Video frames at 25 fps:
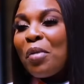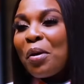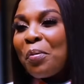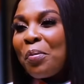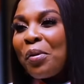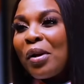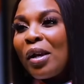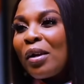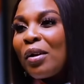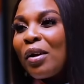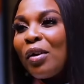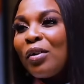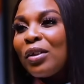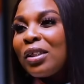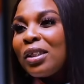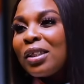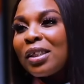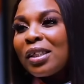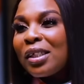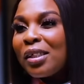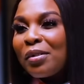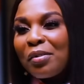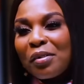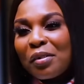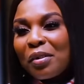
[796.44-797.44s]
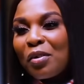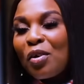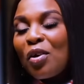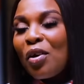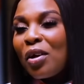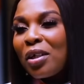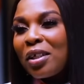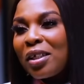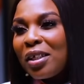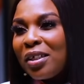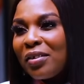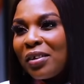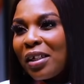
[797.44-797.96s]
Maybe until
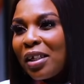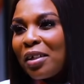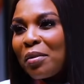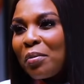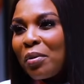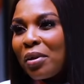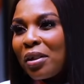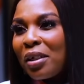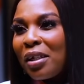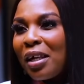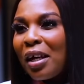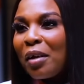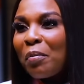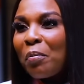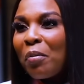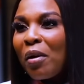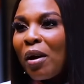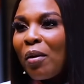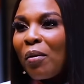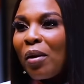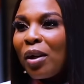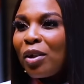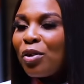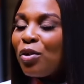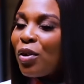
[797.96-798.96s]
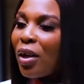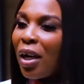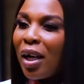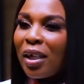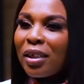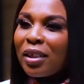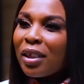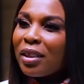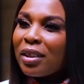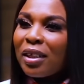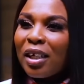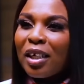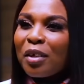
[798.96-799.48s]
God gives anybody that power, you
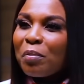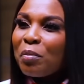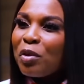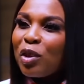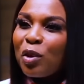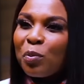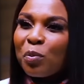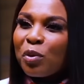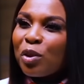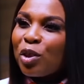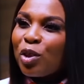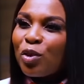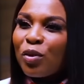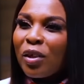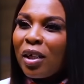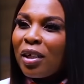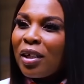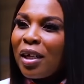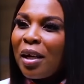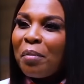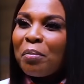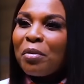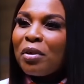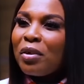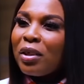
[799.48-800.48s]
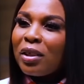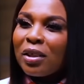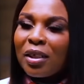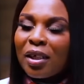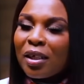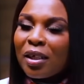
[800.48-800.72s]
can't attack me spiritually. I'm